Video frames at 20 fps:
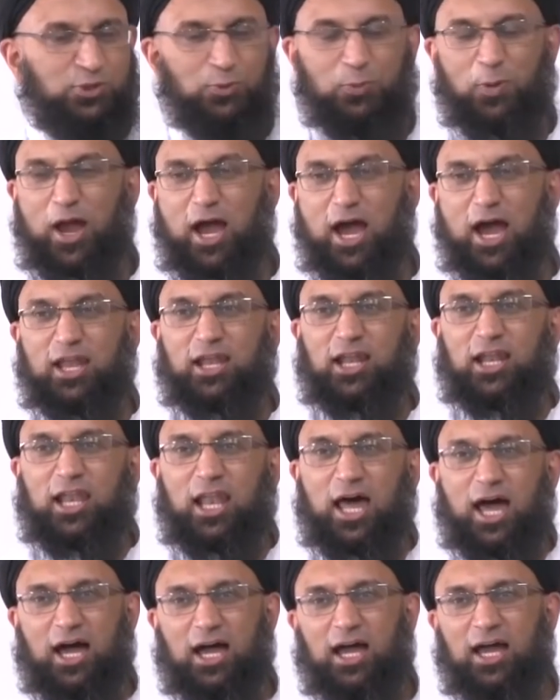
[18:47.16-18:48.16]

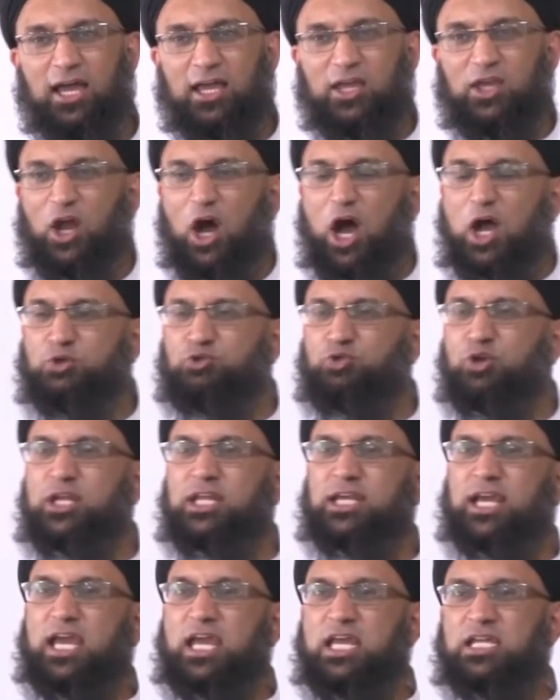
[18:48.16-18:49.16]
Subhanallah. You know, I was
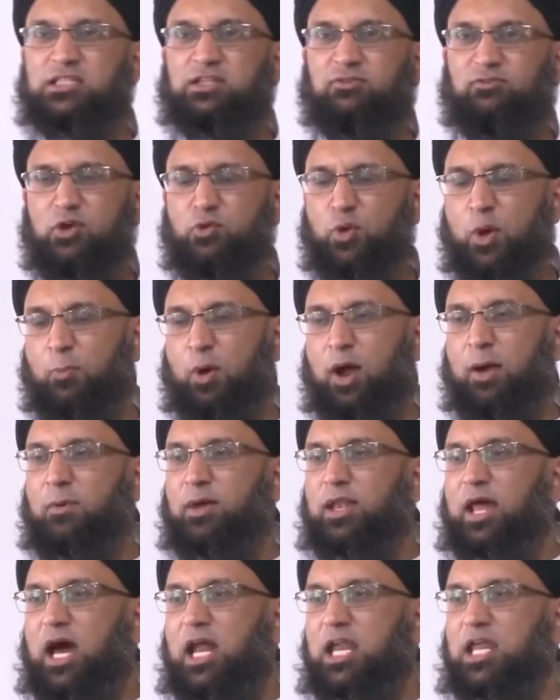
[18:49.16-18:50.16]
reading an interview where
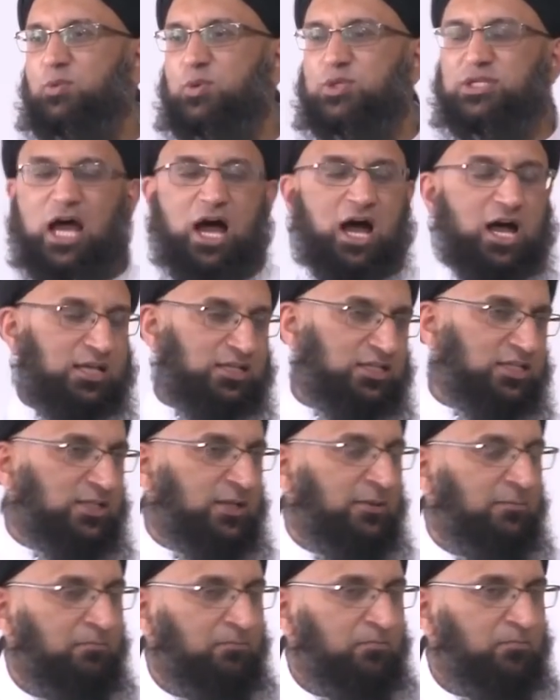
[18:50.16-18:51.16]
Muhammad Ali was
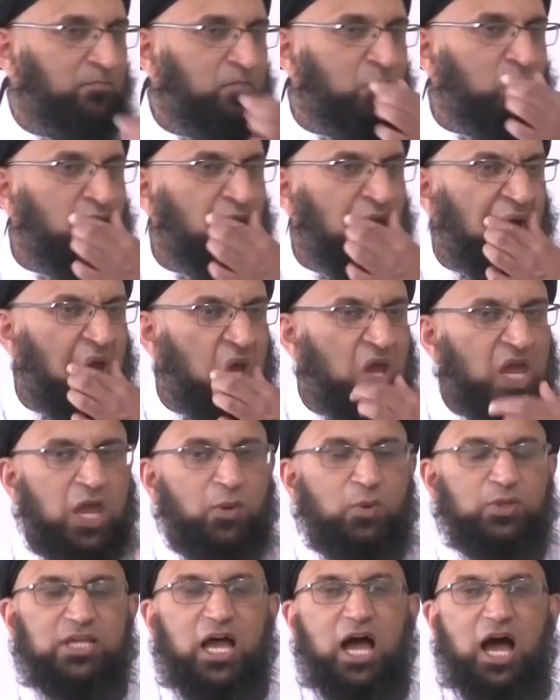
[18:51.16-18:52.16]
asked.
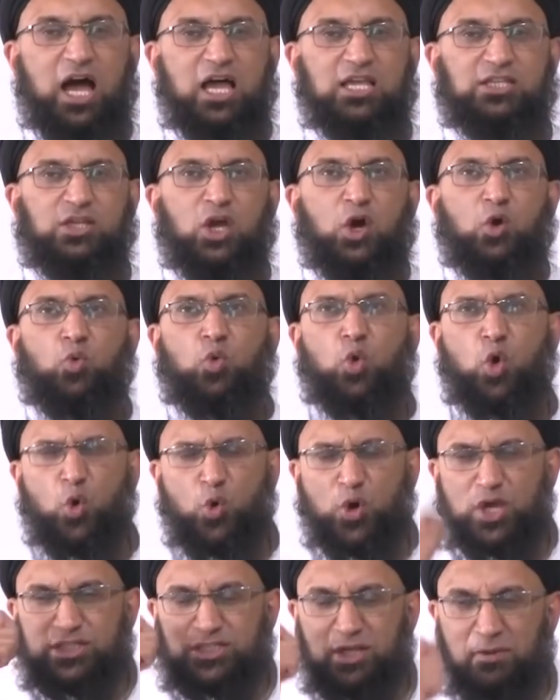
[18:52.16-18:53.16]
He was asked,
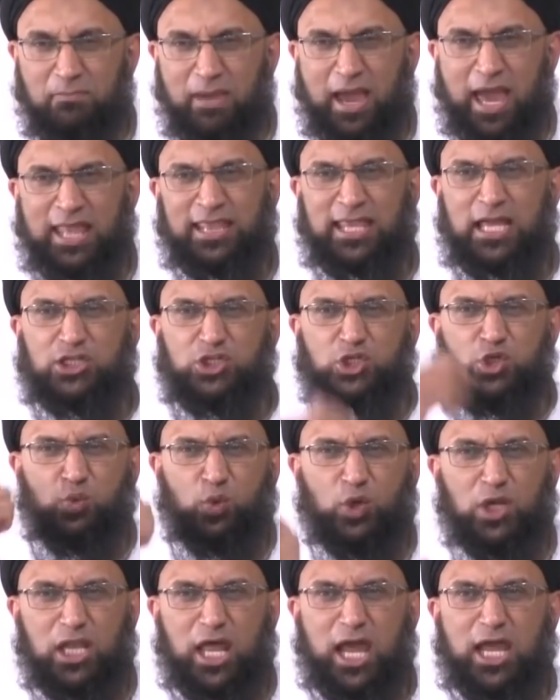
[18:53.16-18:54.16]
who is the man that
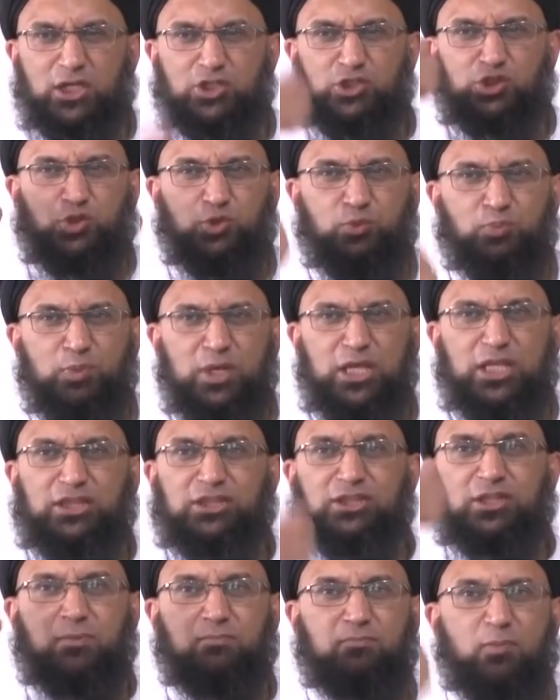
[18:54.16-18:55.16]
you would like to
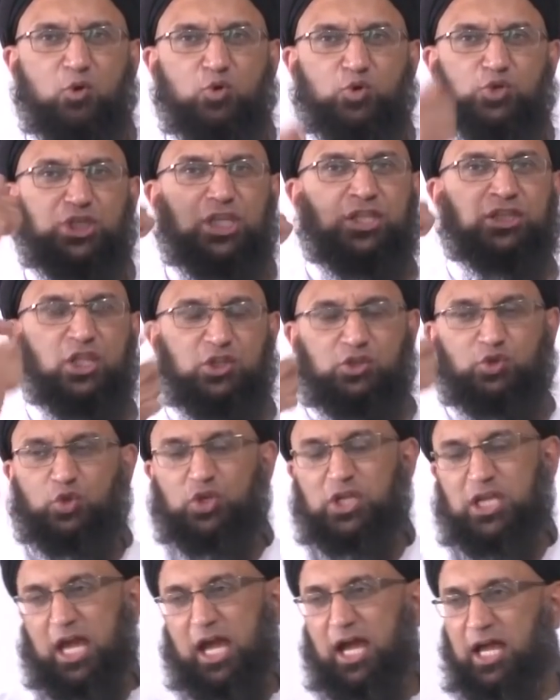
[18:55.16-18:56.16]
meet the most in the
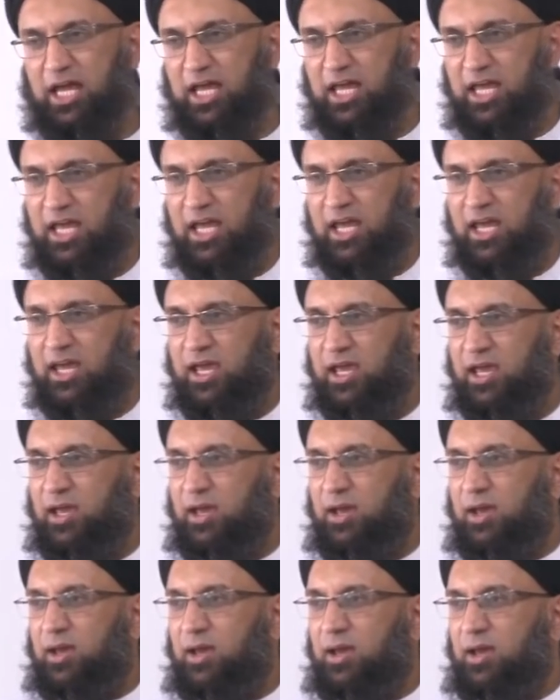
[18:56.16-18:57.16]
dunya?
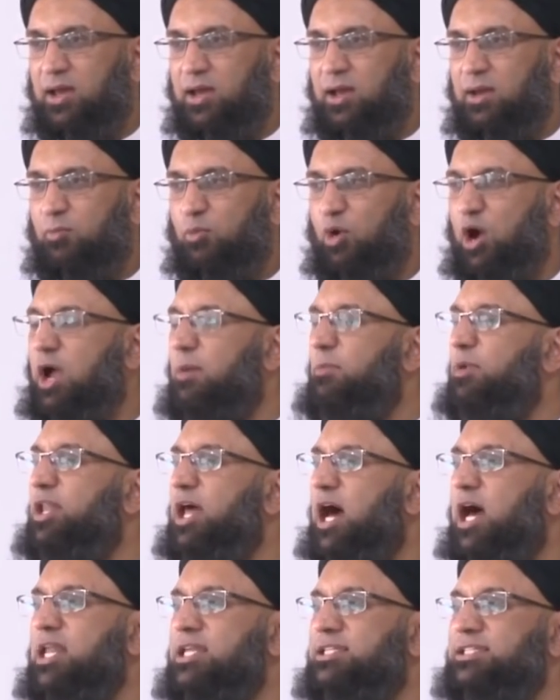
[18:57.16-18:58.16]

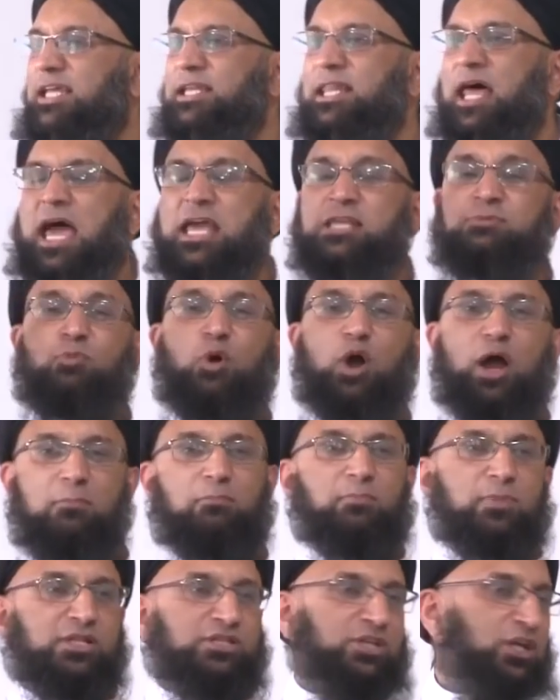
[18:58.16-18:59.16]
Muhammad Ali said that
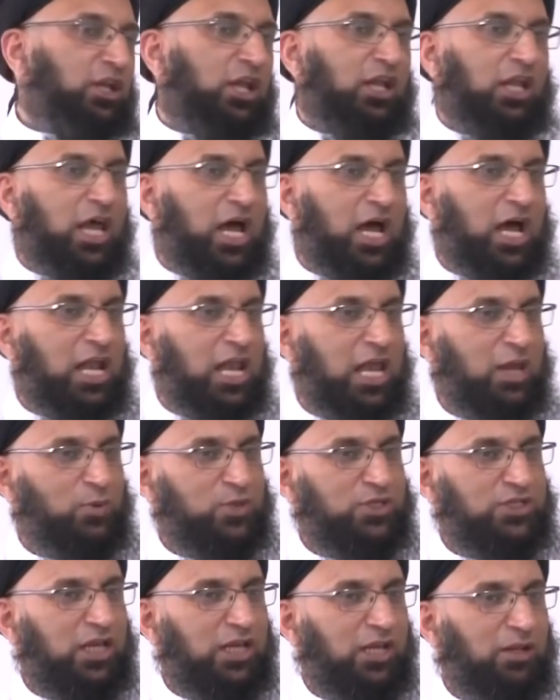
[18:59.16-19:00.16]
Muhammad sallallahu
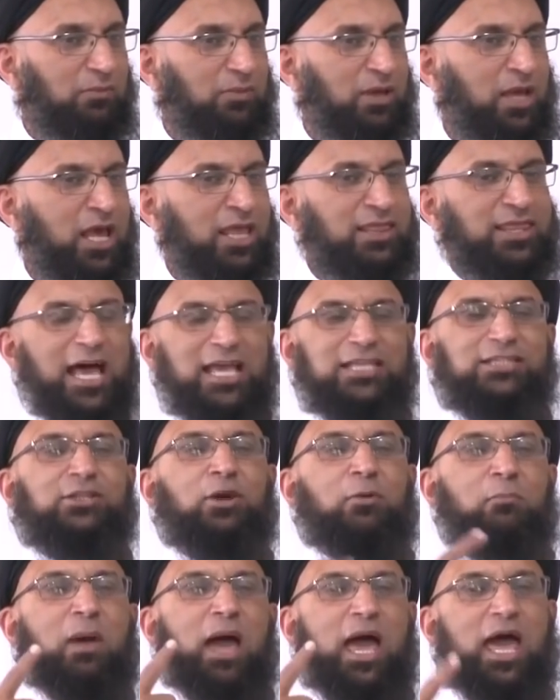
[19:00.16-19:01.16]
alayhi wasallam.
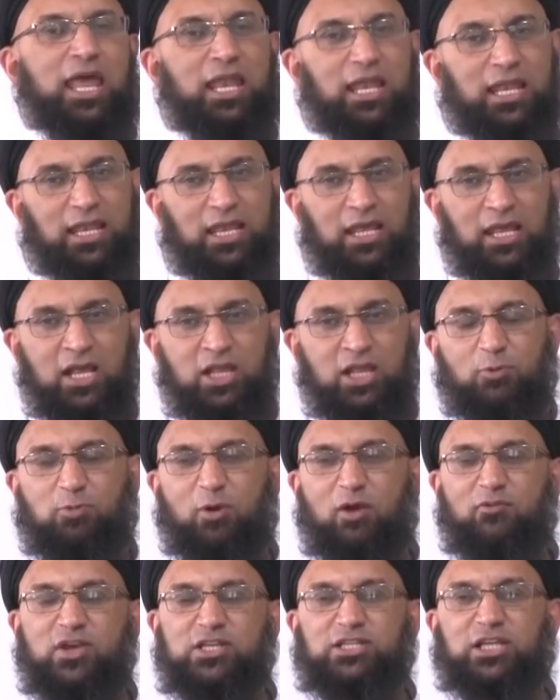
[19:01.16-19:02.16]
That's the man.
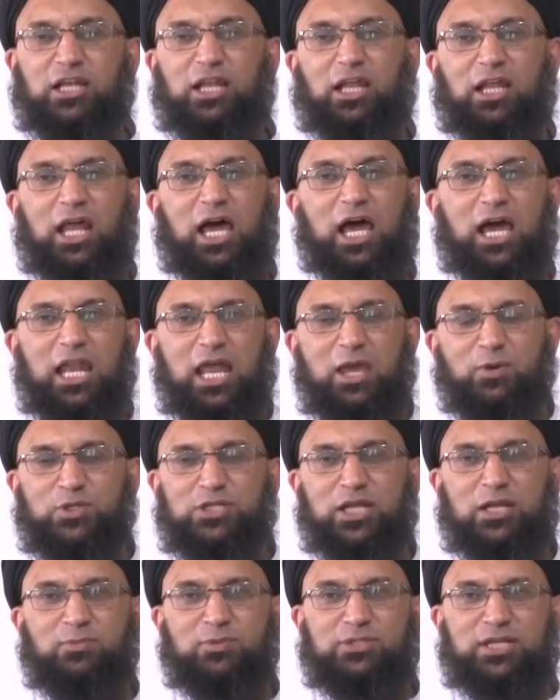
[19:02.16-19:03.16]
The Prophet sallallahu alayhi
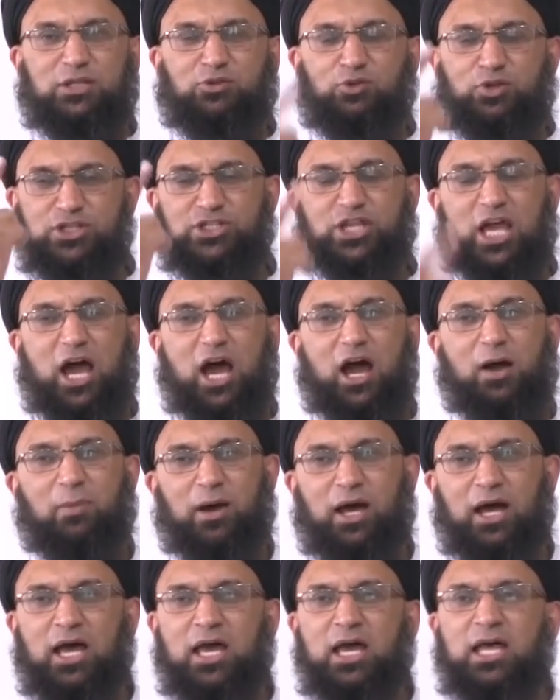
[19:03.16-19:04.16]
wasallam said to the
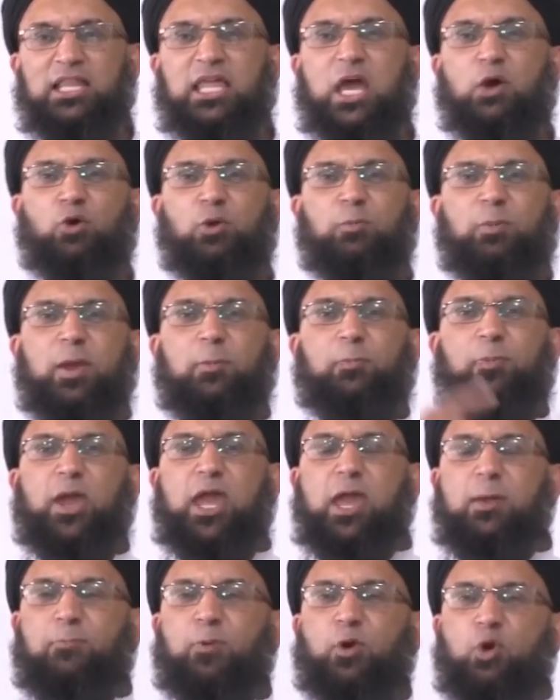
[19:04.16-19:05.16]
Sahaba, there will be
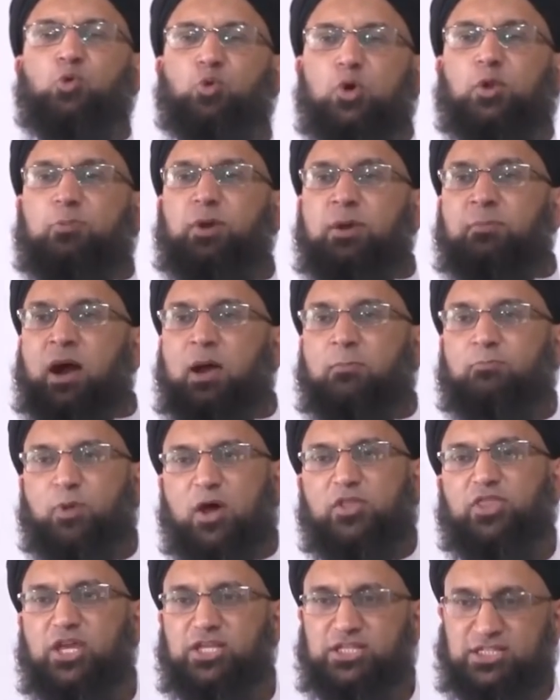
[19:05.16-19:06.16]
people who will be my
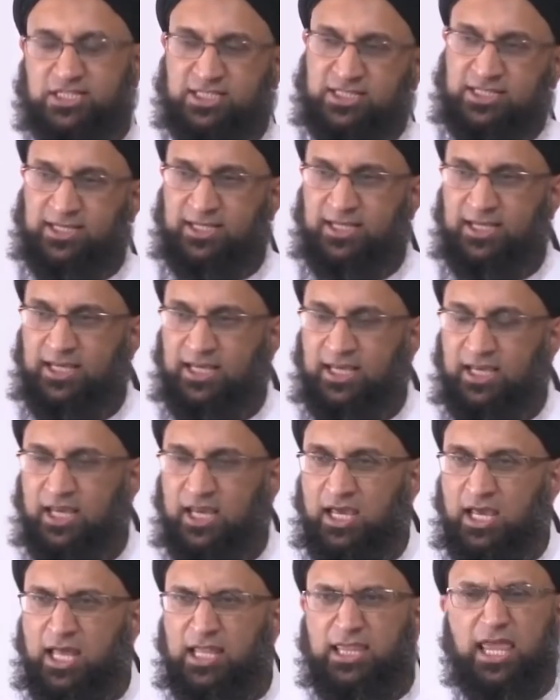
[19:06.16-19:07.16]
brothers.
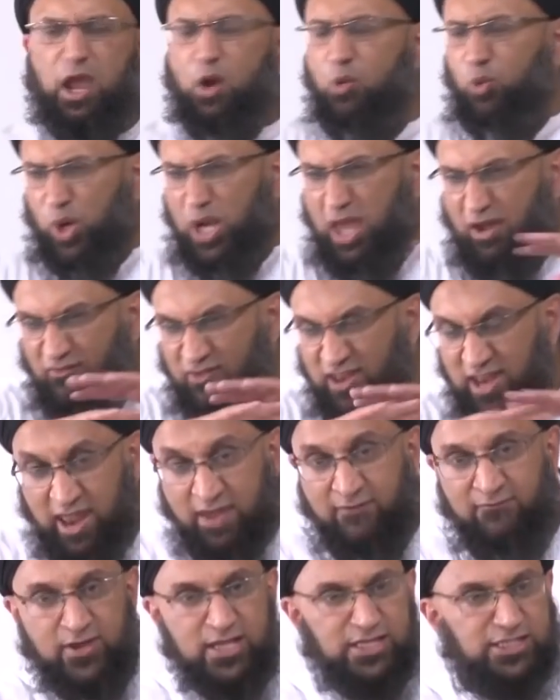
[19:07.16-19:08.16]
They will have
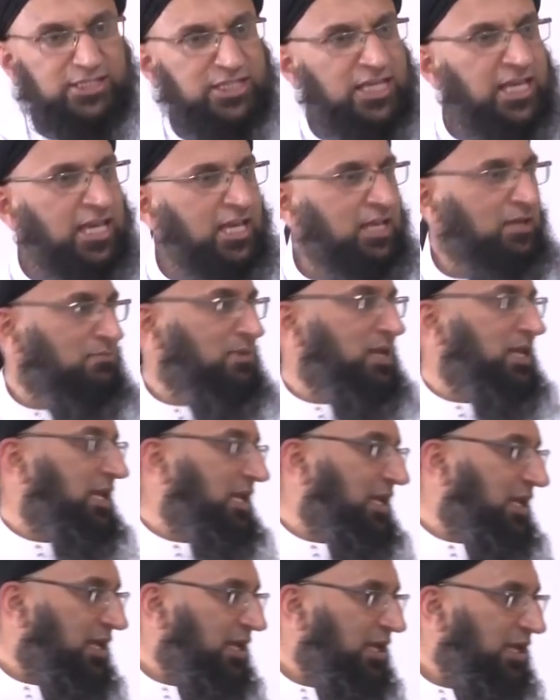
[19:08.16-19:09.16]
never seen
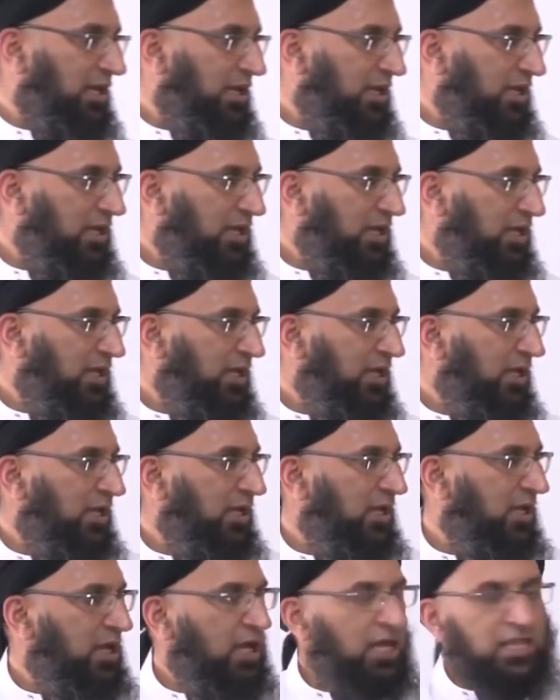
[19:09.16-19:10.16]
me.
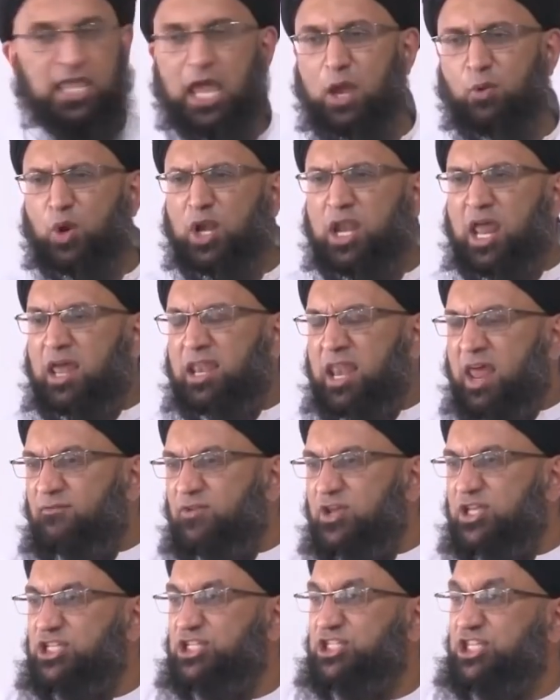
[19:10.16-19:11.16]
They will have
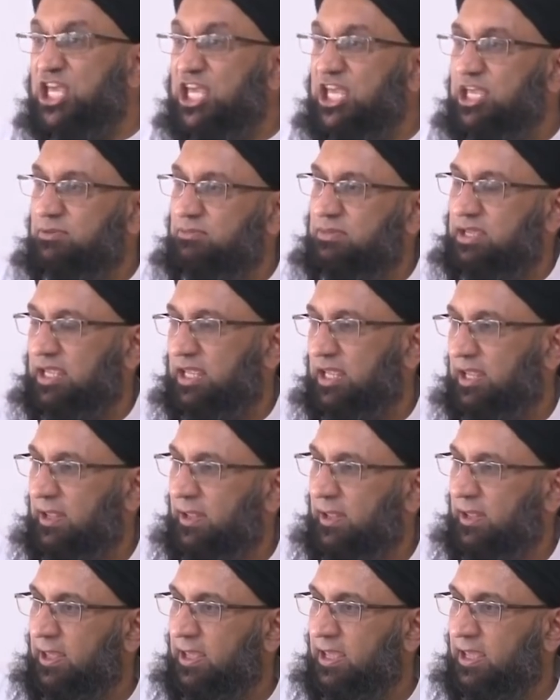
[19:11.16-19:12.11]
never seen me.